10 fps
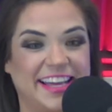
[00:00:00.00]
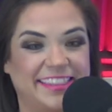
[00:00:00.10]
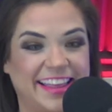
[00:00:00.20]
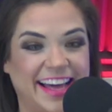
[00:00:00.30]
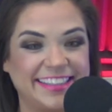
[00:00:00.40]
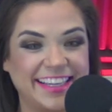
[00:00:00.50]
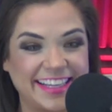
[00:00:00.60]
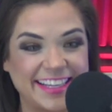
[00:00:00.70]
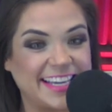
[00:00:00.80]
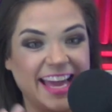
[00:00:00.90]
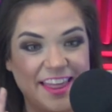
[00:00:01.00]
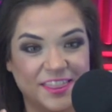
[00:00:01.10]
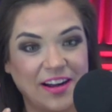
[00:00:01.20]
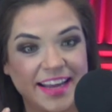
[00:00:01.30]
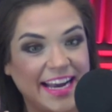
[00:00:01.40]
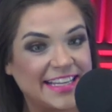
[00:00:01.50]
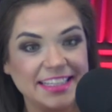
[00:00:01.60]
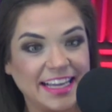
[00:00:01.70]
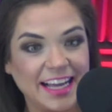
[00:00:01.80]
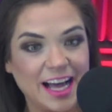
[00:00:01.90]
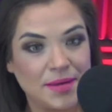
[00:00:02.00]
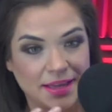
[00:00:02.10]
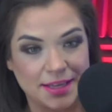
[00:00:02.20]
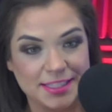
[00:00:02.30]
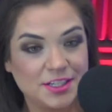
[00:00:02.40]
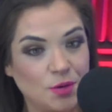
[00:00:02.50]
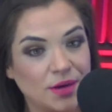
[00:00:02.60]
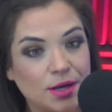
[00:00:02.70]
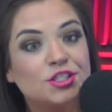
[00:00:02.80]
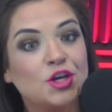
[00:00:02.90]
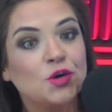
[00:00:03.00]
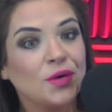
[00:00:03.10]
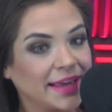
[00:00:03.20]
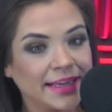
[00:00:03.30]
said that because he had the right idea. I mean, because he knew what he was doing.